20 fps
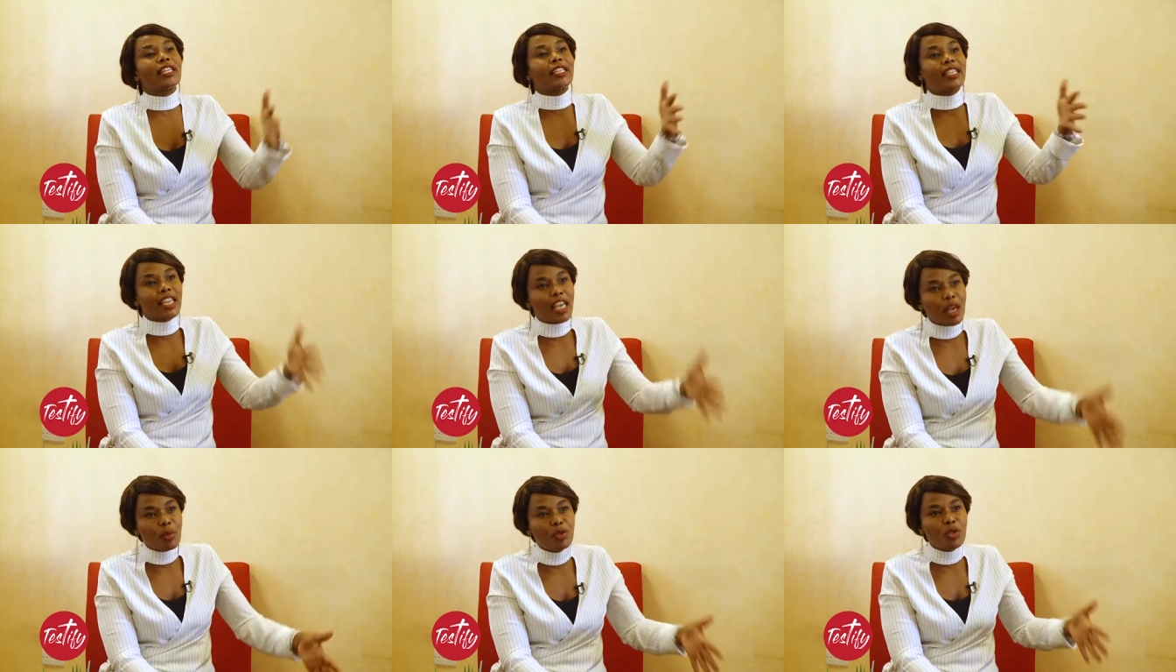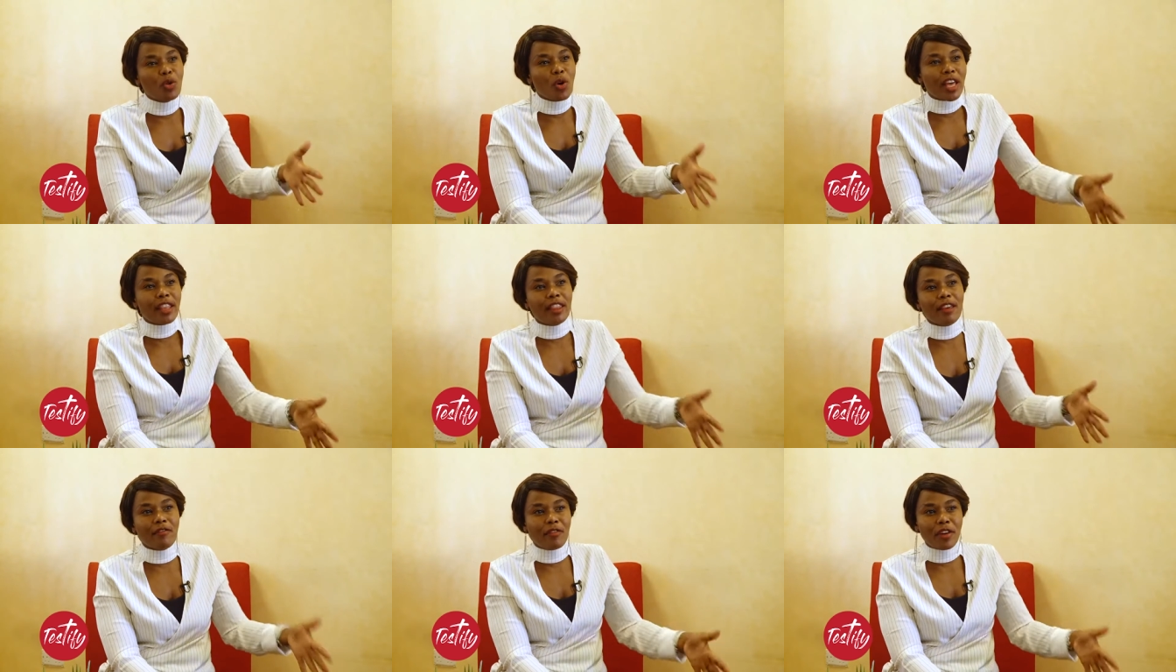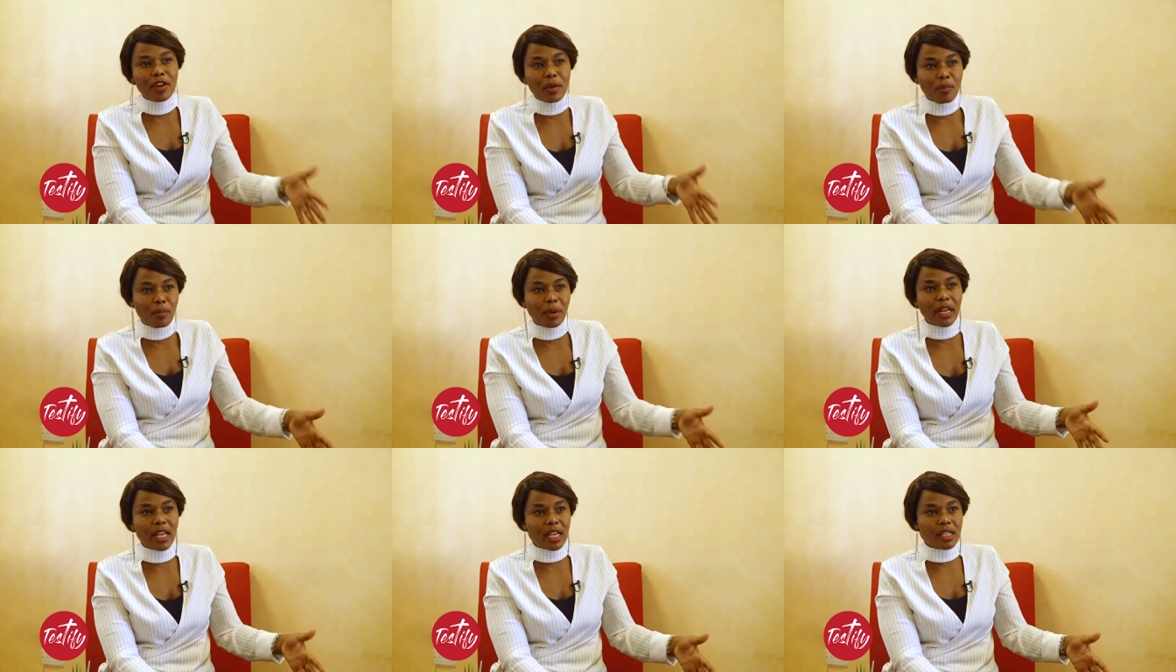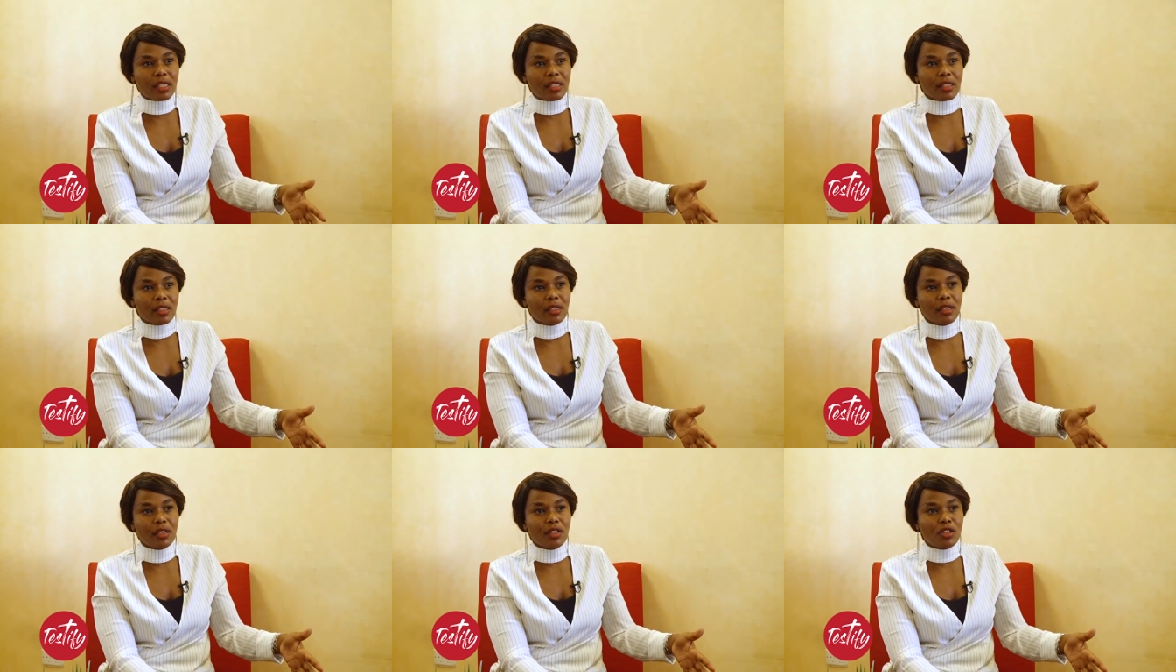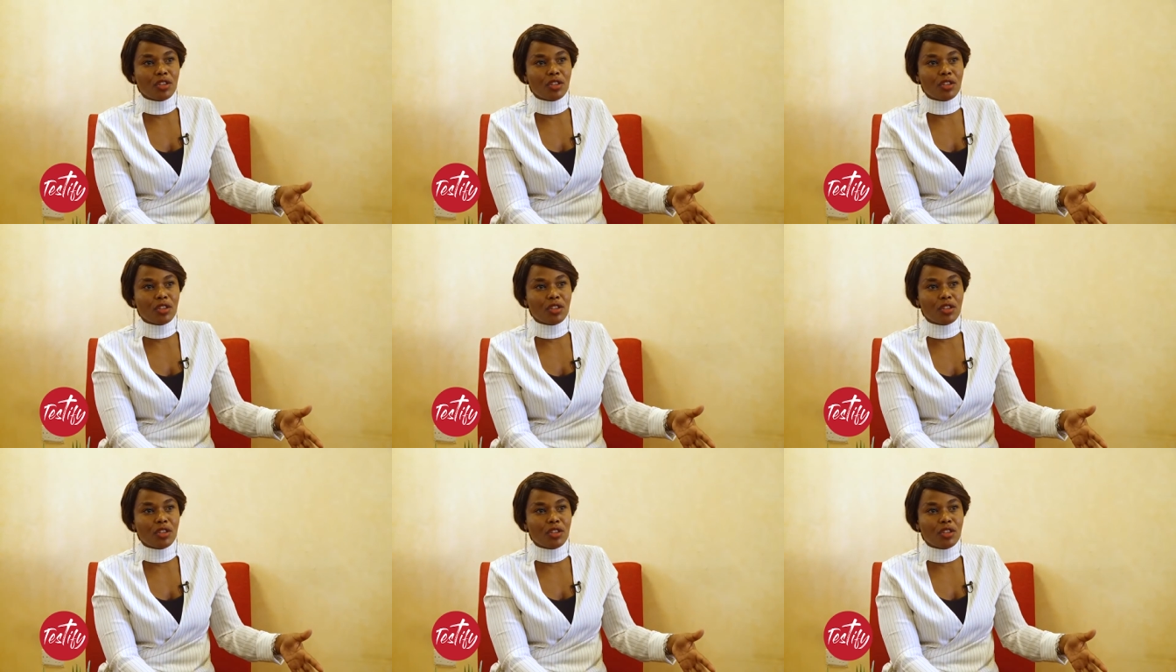it keeps you at the very place,